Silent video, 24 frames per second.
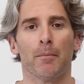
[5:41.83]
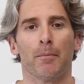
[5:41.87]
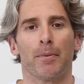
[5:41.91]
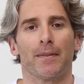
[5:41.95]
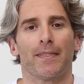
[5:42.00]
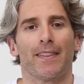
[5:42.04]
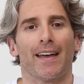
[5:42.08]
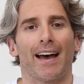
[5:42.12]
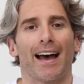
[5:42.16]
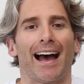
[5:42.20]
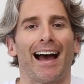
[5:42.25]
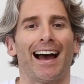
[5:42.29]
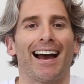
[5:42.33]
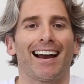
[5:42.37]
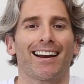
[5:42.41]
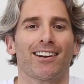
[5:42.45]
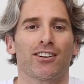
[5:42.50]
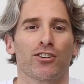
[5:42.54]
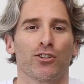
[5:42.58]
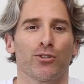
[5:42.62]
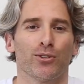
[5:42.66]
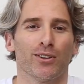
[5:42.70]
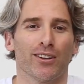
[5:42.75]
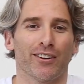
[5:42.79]
But the
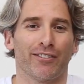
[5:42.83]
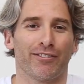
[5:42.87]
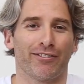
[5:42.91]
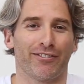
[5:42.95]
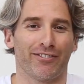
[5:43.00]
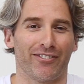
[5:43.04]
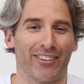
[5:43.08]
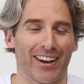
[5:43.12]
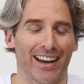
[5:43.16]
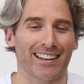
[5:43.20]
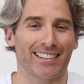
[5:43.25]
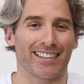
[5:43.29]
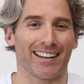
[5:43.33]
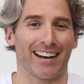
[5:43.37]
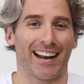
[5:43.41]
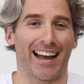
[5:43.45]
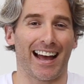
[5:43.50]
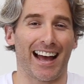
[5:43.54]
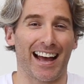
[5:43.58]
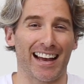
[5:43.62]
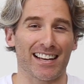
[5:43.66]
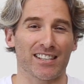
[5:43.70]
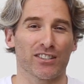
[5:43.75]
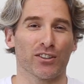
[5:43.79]
actual effect that
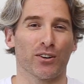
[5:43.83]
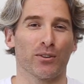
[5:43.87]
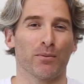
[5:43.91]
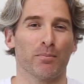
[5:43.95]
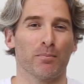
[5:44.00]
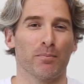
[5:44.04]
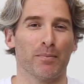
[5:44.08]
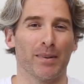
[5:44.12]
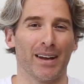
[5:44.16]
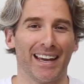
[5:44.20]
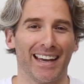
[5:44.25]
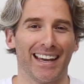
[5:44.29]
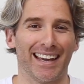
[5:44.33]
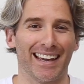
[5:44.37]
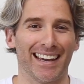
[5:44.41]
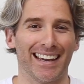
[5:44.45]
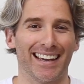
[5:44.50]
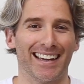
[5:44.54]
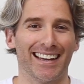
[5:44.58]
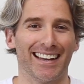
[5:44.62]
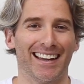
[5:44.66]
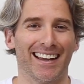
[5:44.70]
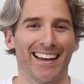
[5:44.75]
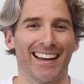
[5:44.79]
it has on
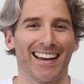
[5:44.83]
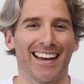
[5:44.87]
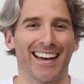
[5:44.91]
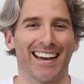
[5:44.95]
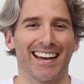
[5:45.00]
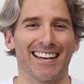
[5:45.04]
me